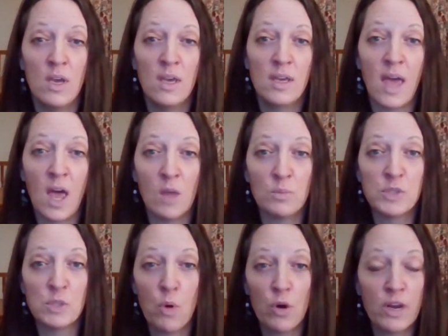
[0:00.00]
help
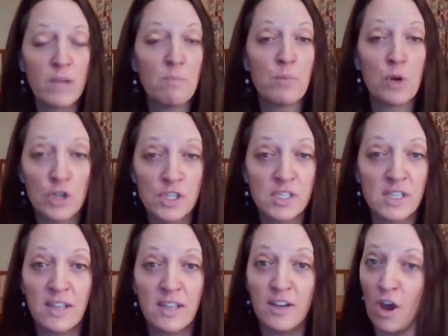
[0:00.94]
support in
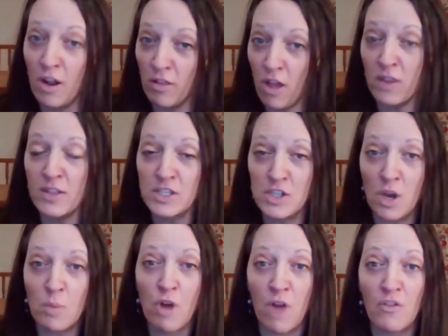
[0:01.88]
person that not a lot of these
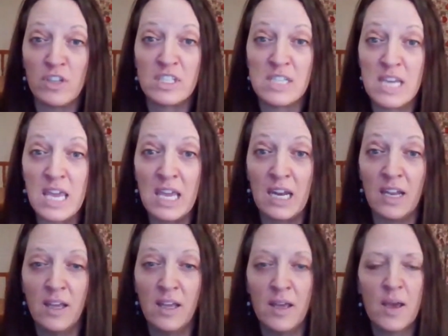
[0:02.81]
nonprofits need,
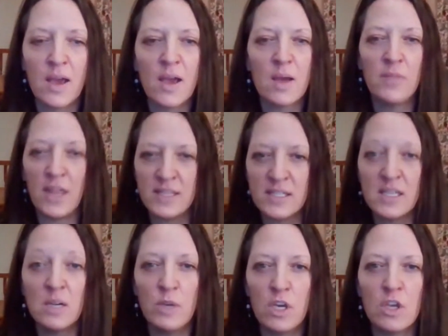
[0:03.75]
that's going
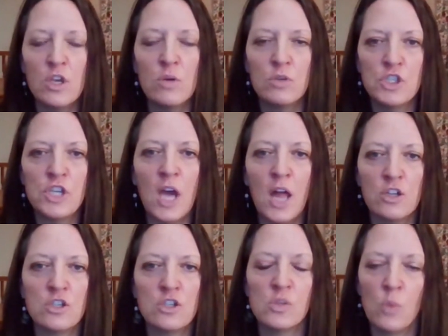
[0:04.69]
to be a huge
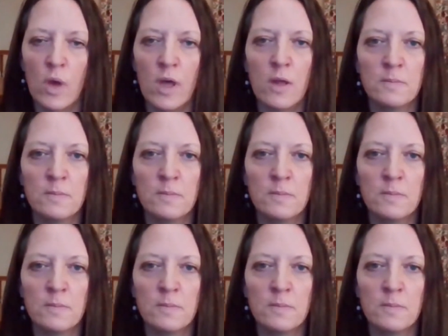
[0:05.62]
challenge as well.